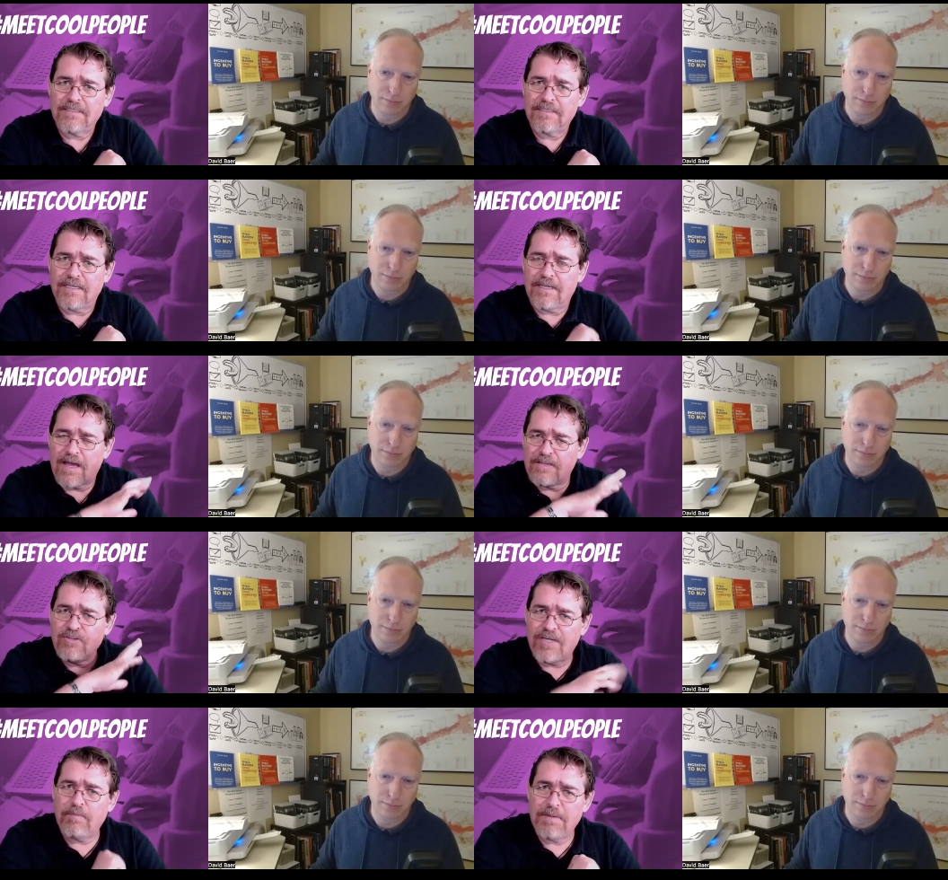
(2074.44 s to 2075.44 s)
Speaker 1: Can, can you
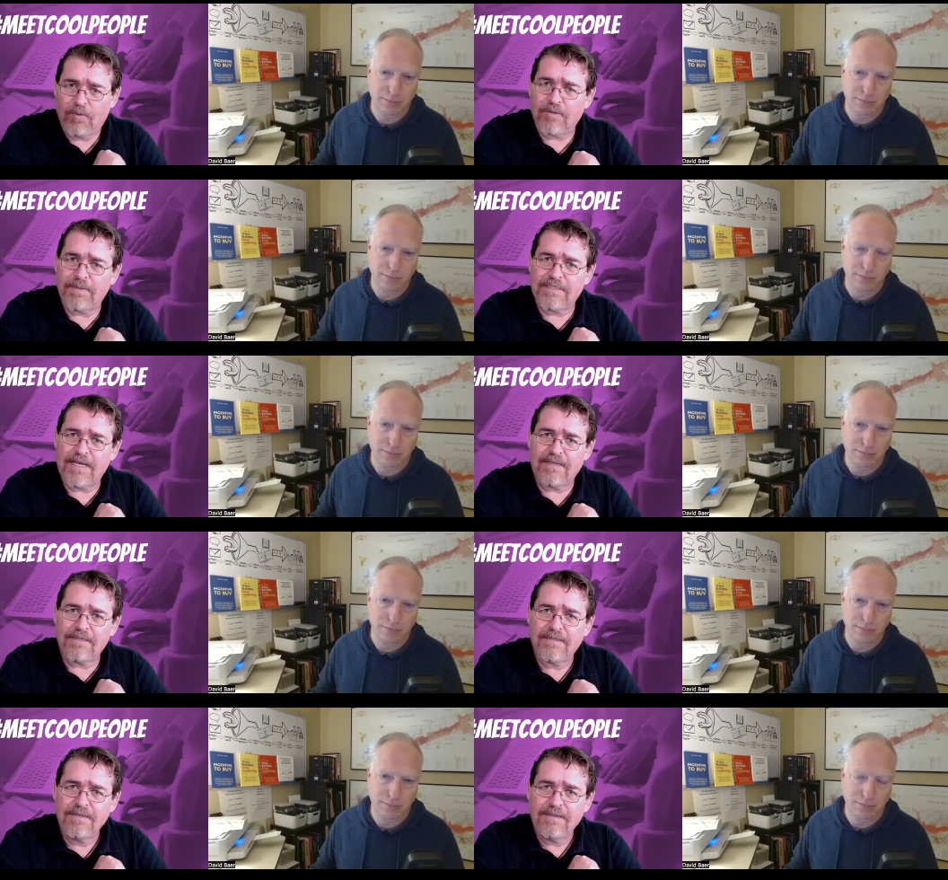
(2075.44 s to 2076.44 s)
tell me more about that?"
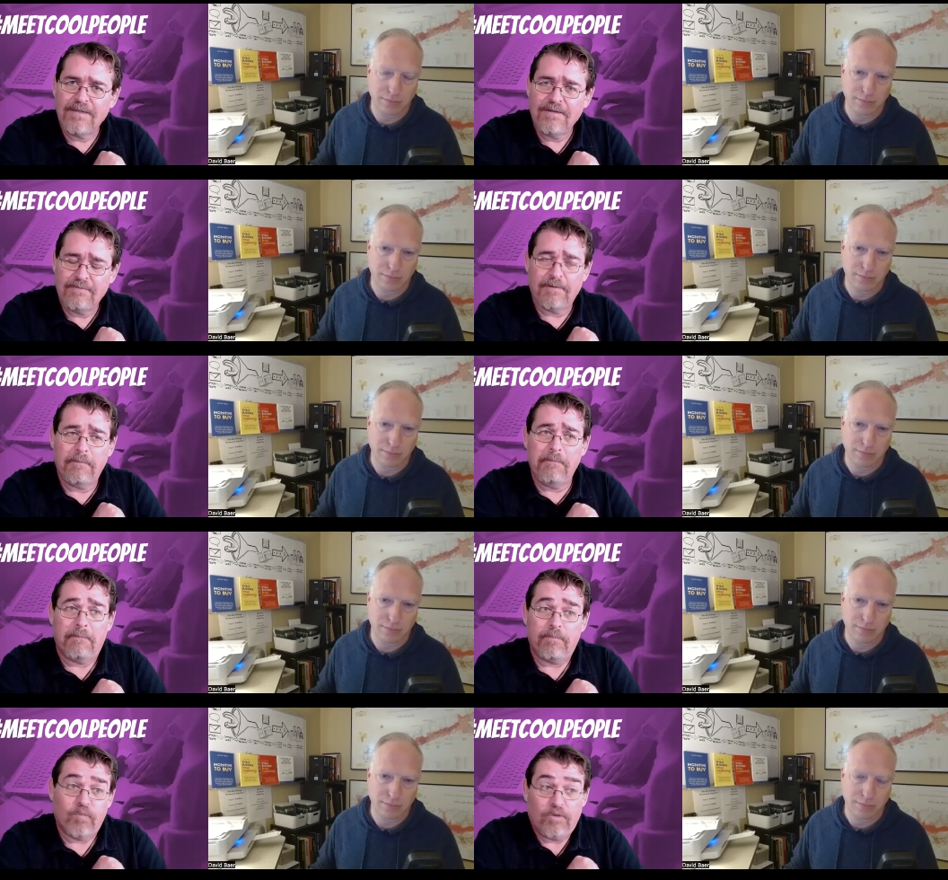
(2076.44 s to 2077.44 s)
Hmm.
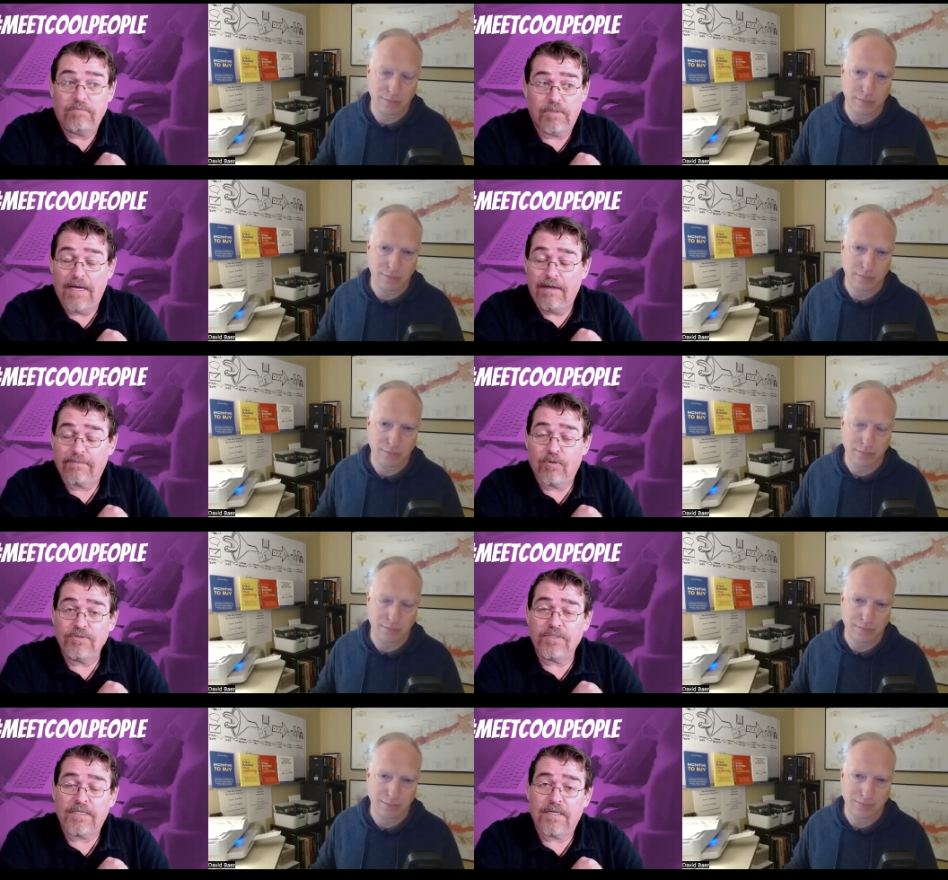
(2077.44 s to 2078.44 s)
Well, yeah, of
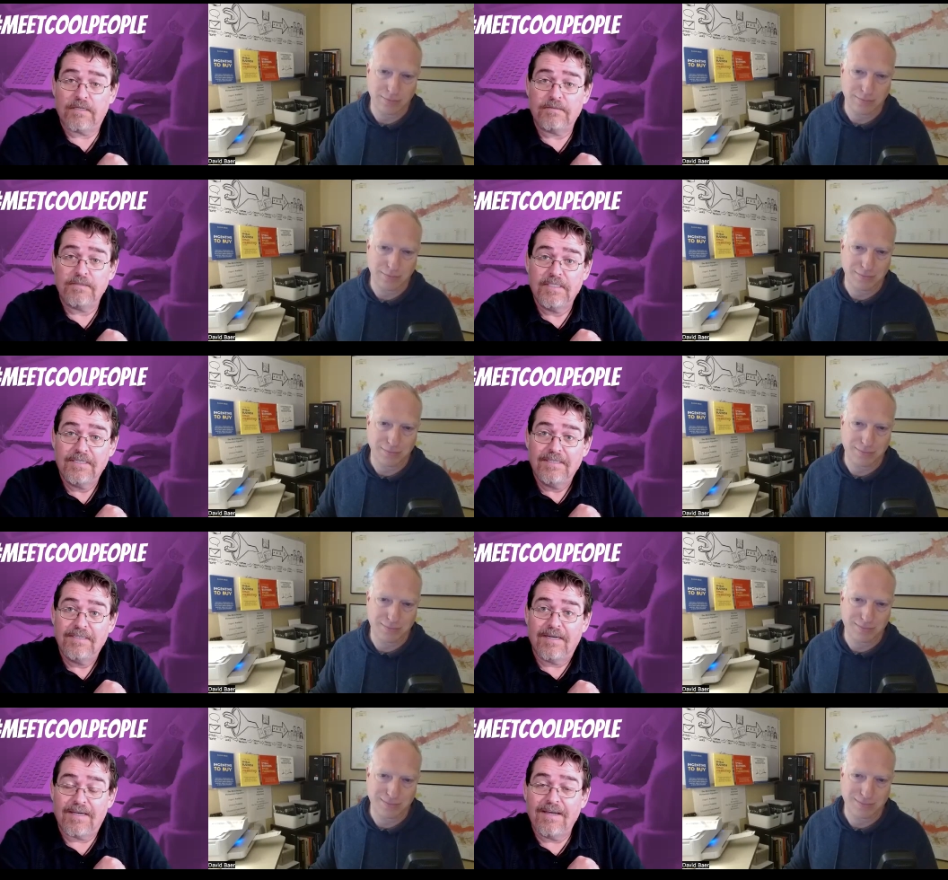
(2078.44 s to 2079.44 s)
course I can.
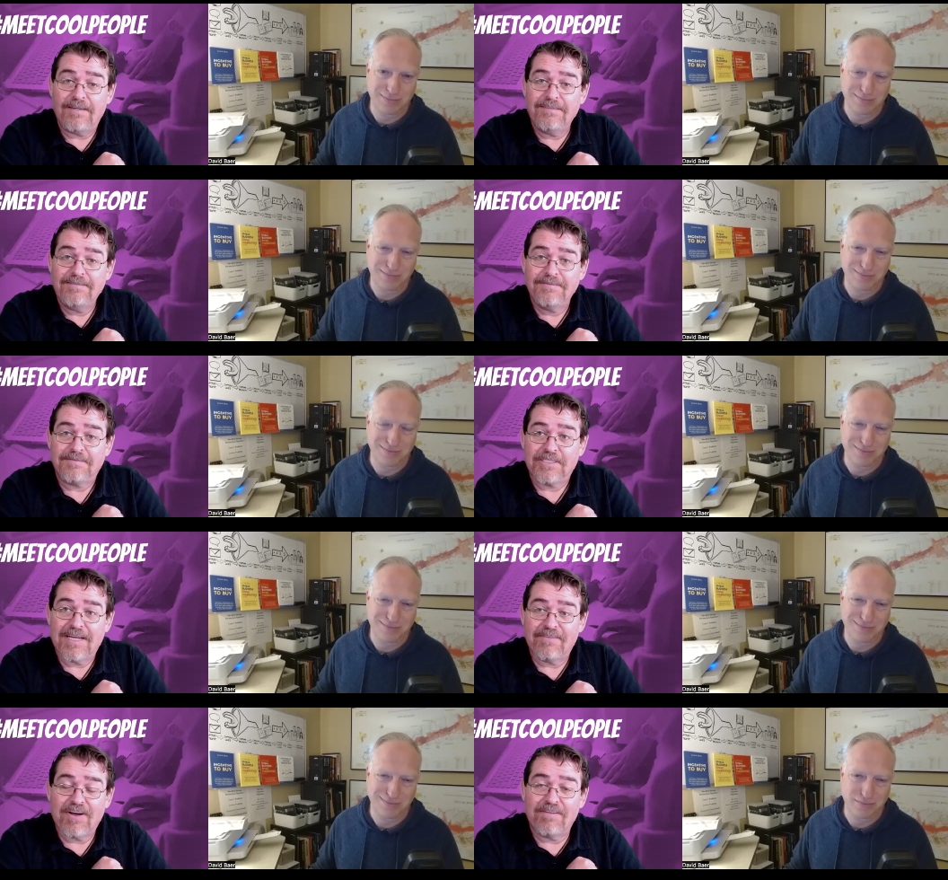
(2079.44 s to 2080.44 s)
Again, we're going to
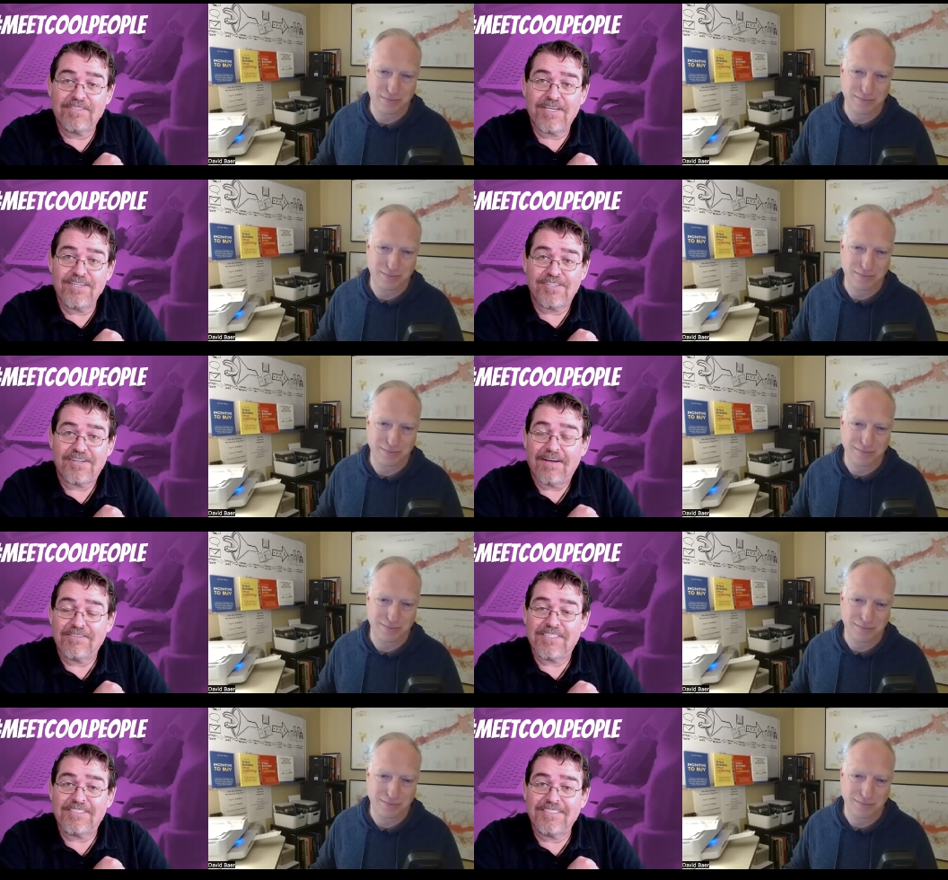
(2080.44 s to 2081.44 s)
have a conversation.
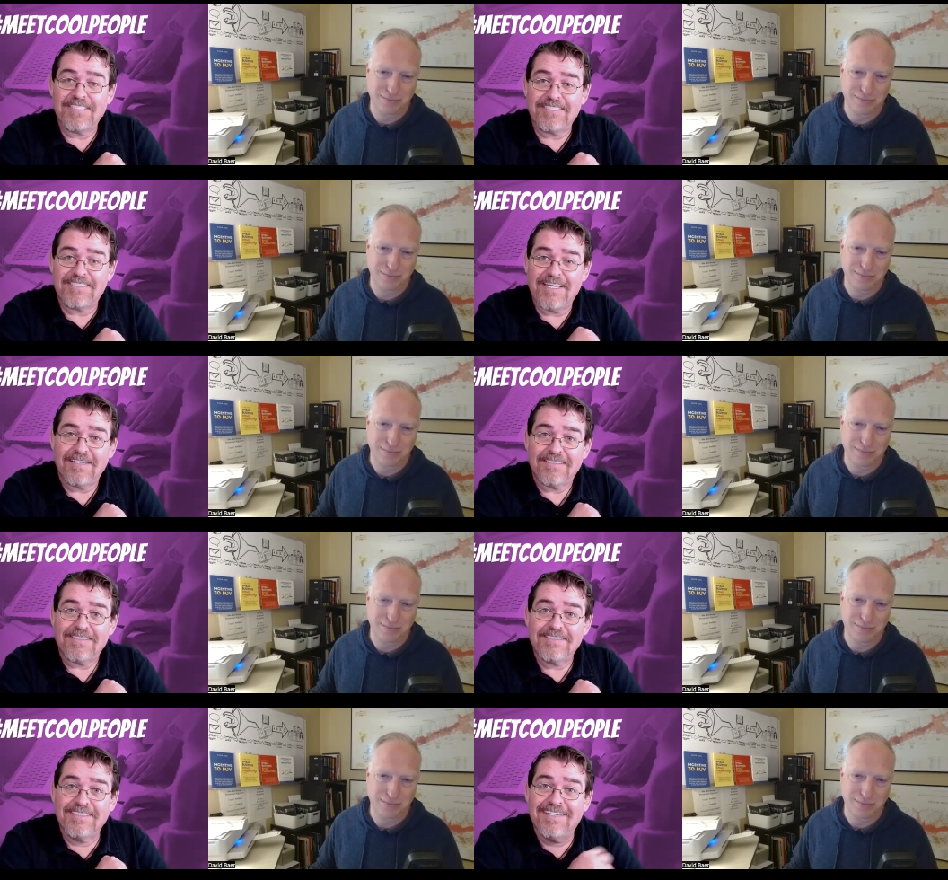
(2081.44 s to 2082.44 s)
Conversations lead to
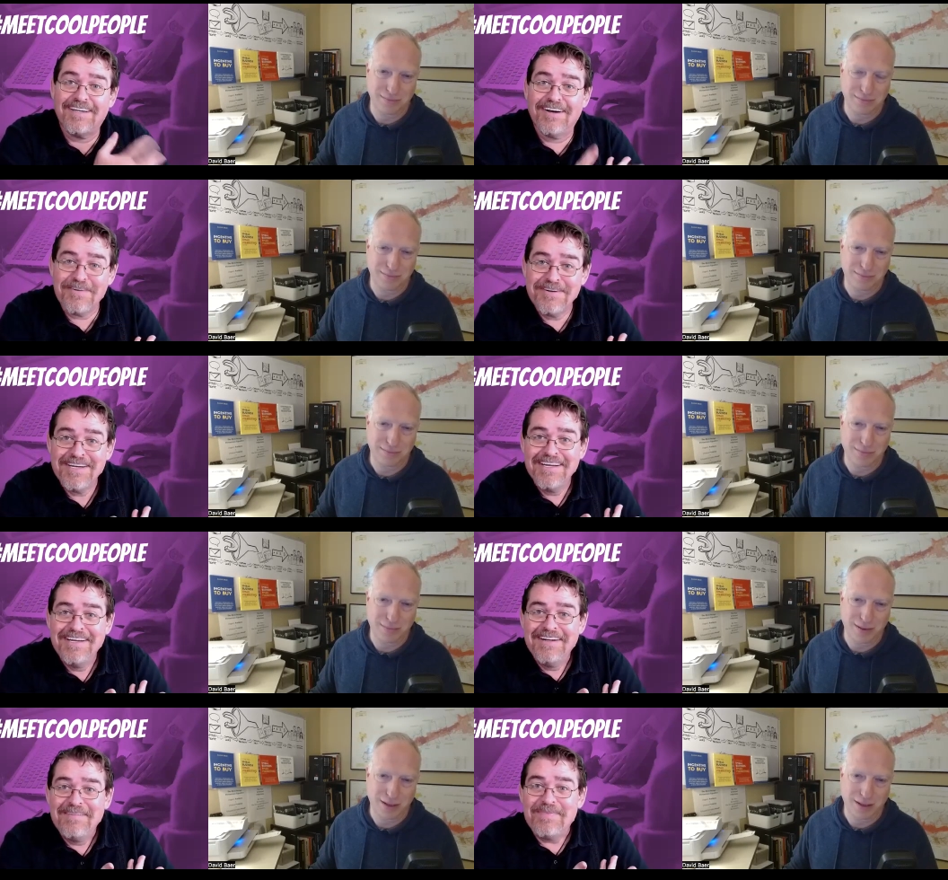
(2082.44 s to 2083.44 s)
sales, you know?
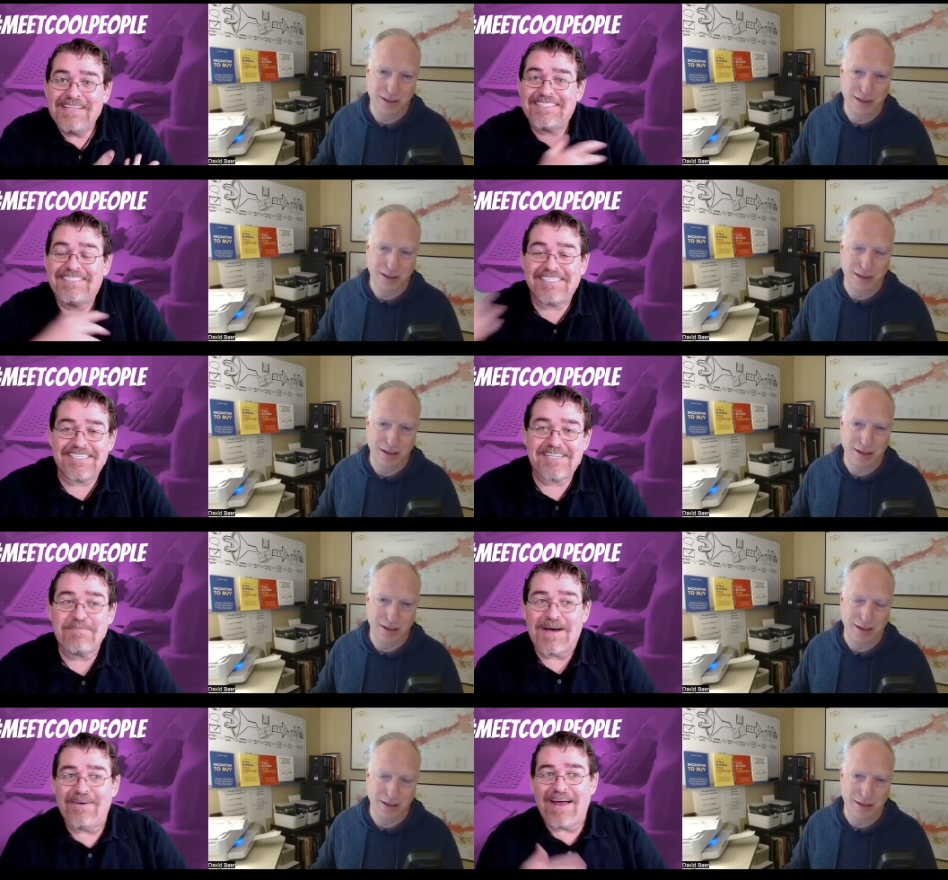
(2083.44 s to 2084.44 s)
It's just
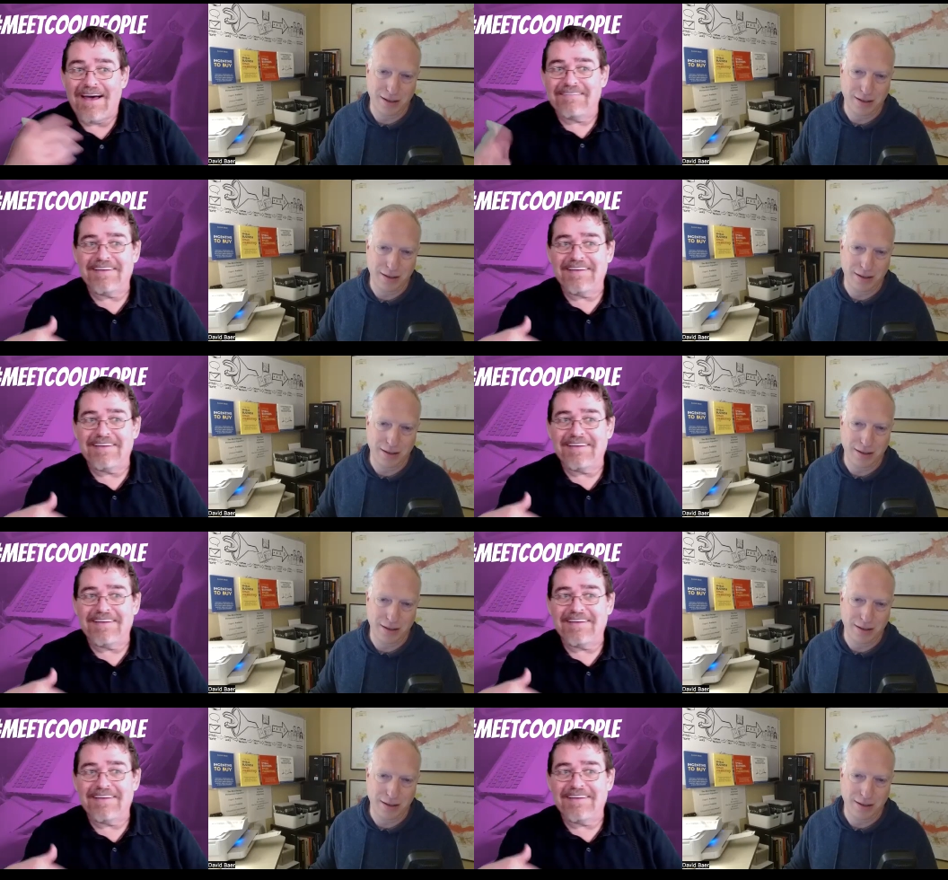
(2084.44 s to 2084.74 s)
about having a